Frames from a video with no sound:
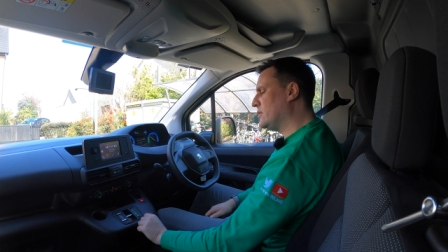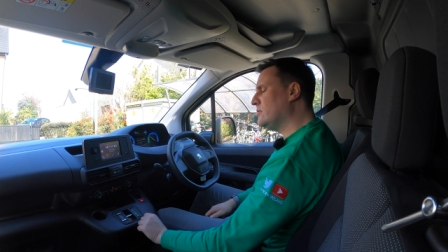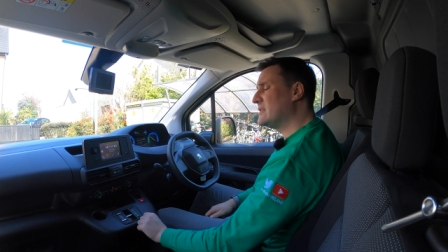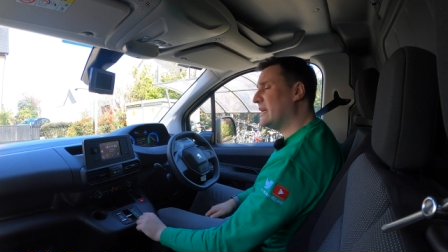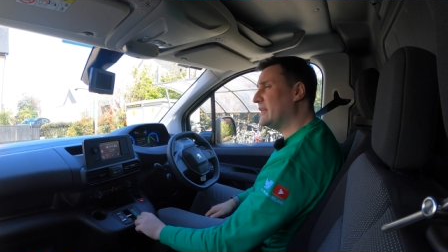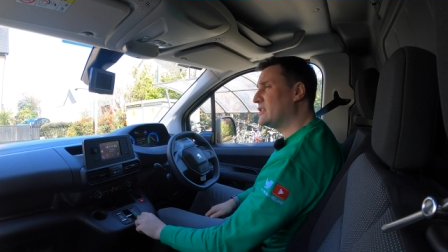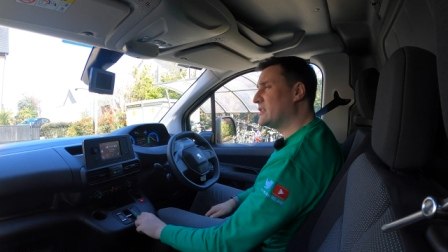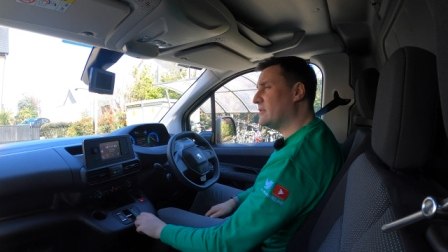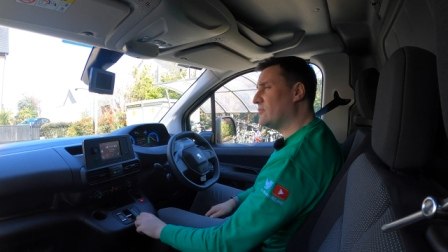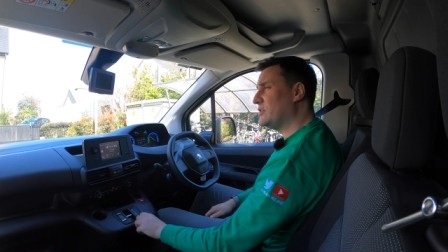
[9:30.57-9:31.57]
two-stage
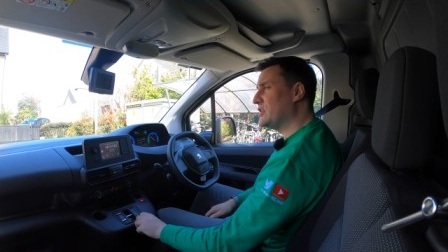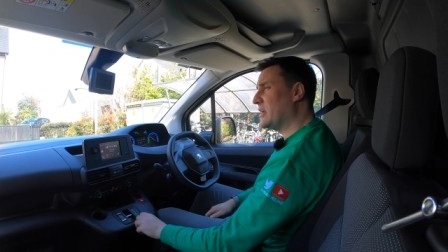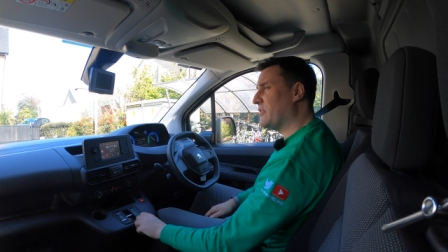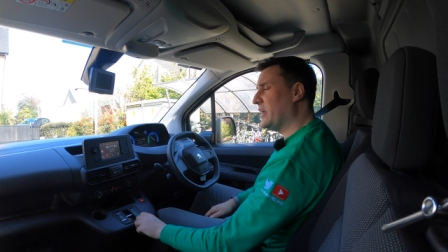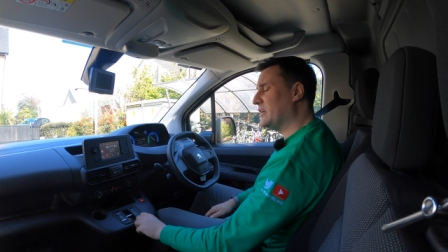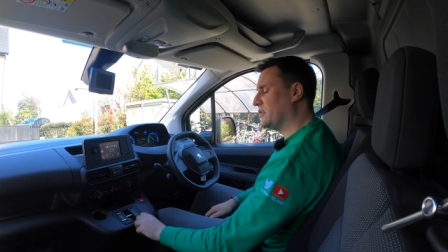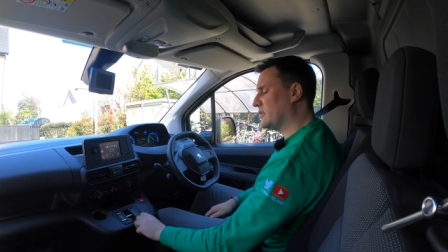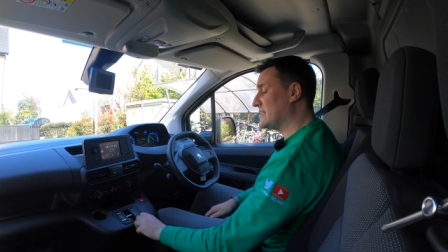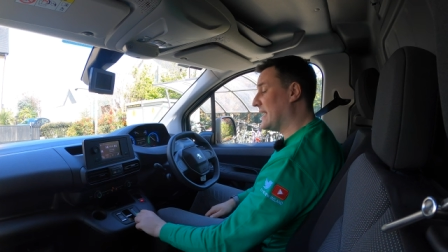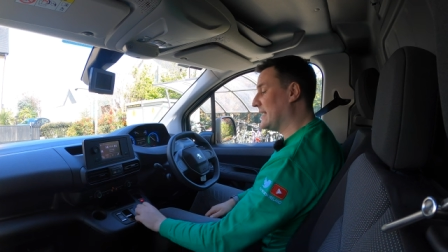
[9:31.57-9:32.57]
regeneration, or
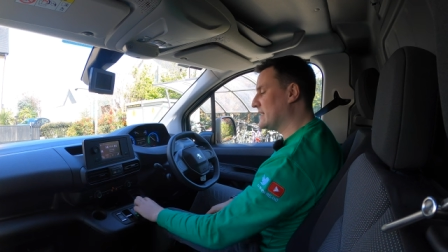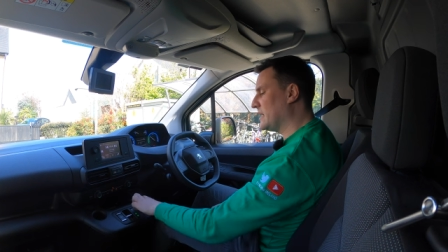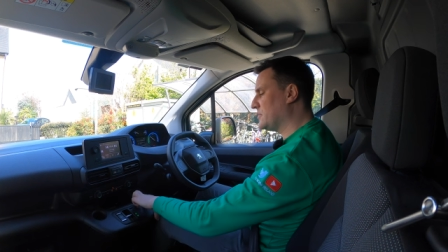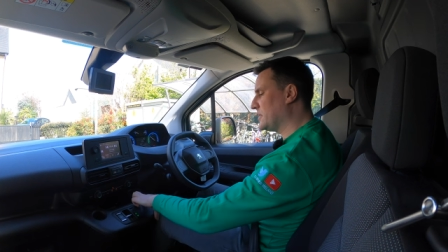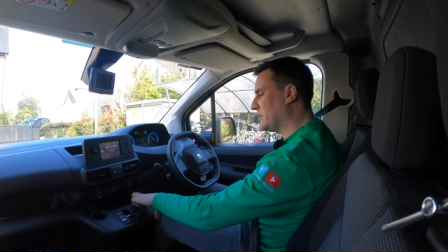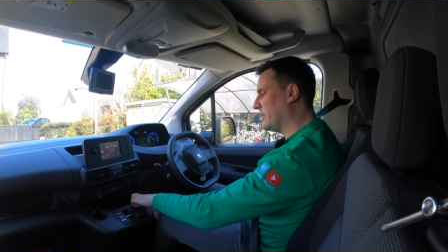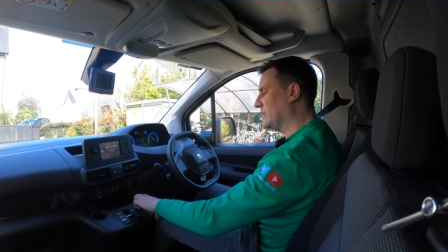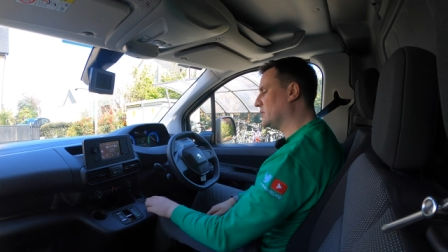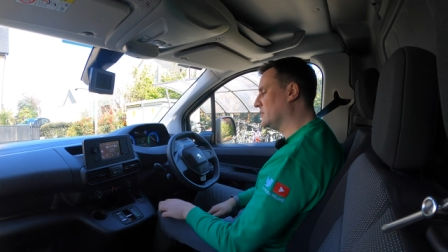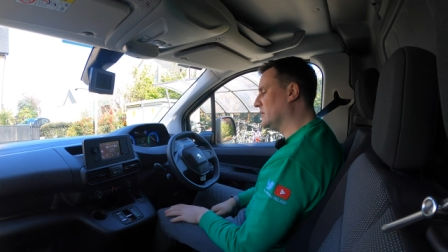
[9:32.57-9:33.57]
the second stage
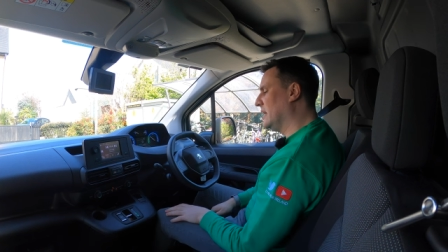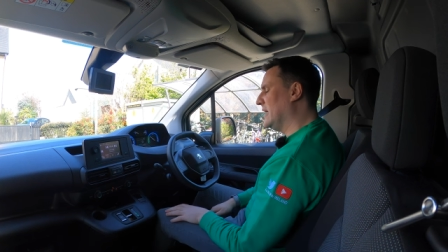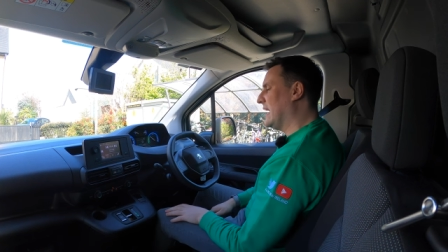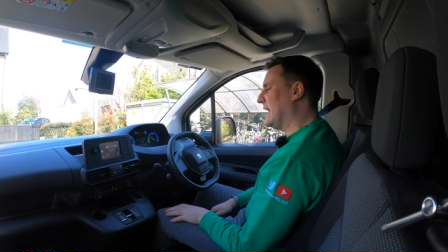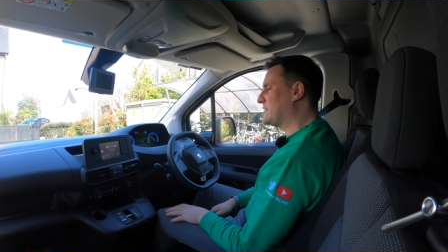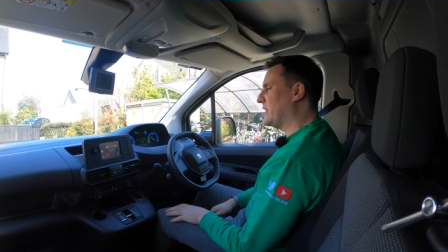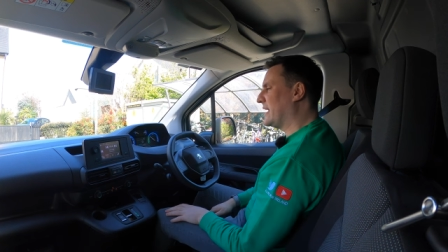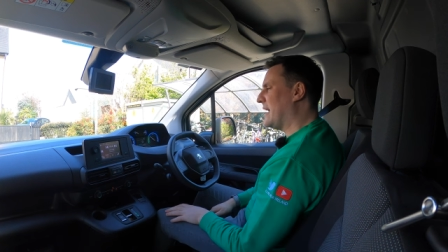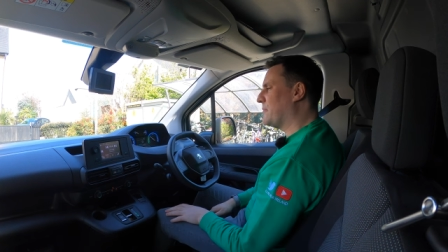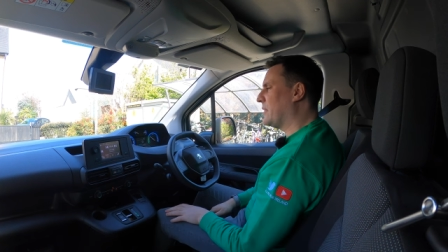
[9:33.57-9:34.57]
regeneration. Electronic
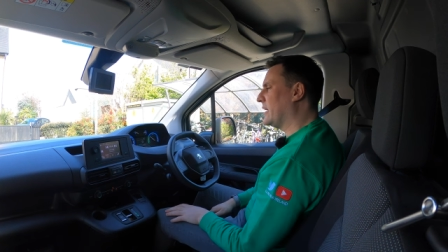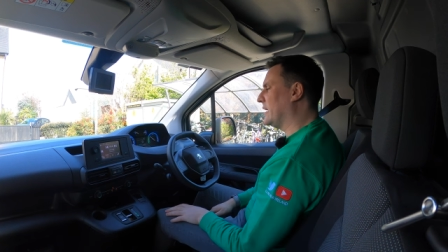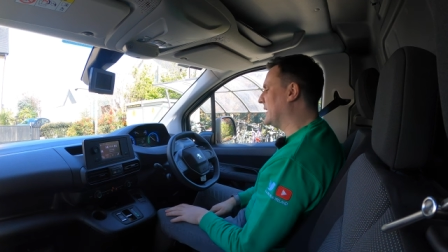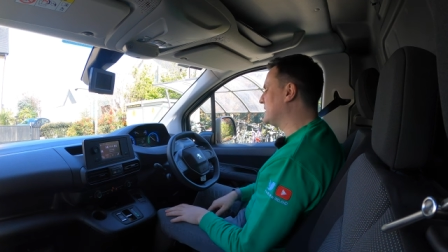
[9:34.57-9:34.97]
handbrake, I like